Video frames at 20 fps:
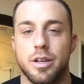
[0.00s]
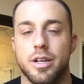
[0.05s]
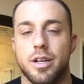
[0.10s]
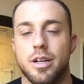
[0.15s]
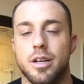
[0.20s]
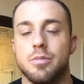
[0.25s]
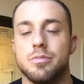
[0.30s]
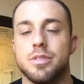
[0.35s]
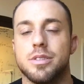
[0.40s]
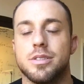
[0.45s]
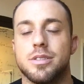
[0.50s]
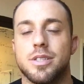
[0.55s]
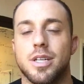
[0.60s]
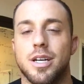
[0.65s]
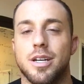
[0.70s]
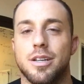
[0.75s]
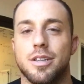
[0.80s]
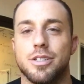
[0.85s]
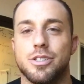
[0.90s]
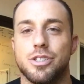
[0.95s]
It comes
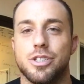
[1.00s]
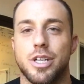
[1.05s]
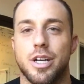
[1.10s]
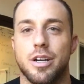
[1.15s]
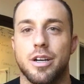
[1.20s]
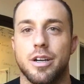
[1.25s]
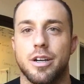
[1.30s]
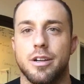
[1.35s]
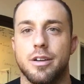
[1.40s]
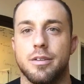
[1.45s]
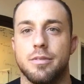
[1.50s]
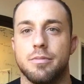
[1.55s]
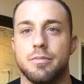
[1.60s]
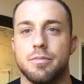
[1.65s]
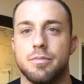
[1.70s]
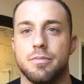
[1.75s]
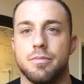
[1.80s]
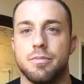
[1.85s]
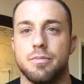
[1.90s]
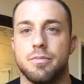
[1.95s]
inside of the sharing,
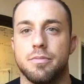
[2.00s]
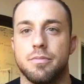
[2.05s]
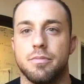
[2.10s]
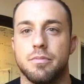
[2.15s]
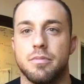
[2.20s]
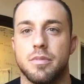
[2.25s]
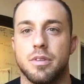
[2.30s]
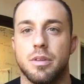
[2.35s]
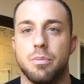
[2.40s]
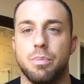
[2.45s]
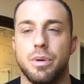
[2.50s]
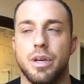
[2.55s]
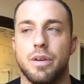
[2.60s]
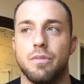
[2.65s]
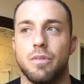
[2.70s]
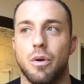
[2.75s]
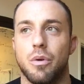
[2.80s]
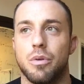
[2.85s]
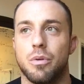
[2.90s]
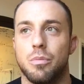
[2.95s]
the
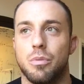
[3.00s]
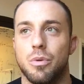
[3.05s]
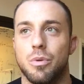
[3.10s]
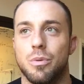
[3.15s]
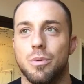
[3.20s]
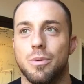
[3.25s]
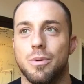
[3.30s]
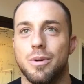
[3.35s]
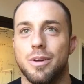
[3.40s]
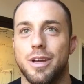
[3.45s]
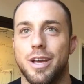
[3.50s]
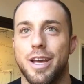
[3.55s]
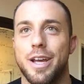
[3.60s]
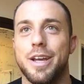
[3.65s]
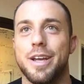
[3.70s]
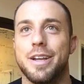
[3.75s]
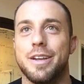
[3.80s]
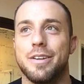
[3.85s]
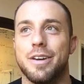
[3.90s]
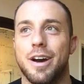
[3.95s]
being vulnerable.
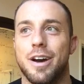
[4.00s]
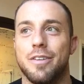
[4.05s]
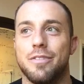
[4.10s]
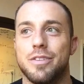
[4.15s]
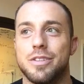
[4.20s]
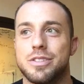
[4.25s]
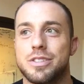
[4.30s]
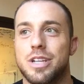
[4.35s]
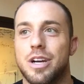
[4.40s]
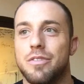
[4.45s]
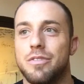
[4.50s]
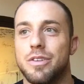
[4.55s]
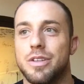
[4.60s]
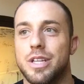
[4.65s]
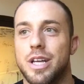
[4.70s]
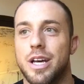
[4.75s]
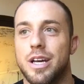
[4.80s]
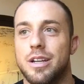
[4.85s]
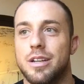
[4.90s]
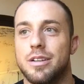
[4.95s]
And I've discovered
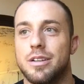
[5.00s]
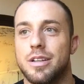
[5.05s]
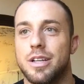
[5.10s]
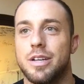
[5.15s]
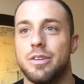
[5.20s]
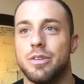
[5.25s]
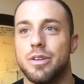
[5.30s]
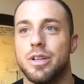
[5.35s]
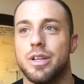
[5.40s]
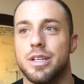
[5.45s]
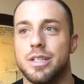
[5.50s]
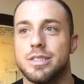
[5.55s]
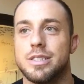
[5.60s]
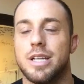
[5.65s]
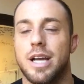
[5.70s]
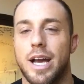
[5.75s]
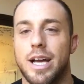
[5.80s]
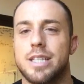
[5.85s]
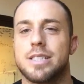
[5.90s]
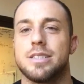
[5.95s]
that, like, really, it is
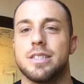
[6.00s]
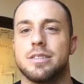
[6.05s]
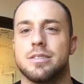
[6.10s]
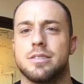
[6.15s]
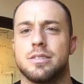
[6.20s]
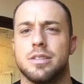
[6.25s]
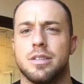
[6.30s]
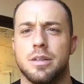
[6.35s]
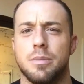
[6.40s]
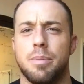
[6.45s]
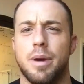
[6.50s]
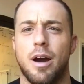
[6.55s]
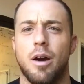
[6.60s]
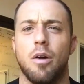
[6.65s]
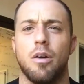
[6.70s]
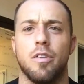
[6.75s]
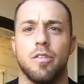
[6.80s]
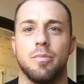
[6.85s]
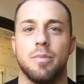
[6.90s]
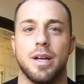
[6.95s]
an access to the
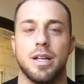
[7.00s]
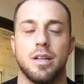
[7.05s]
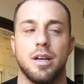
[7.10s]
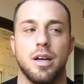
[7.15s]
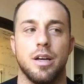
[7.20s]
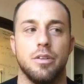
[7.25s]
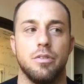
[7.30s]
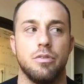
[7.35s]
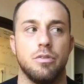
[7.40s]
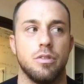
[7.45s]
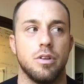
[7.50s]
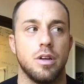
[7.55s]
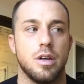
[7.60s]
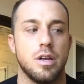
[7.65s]
power of my life.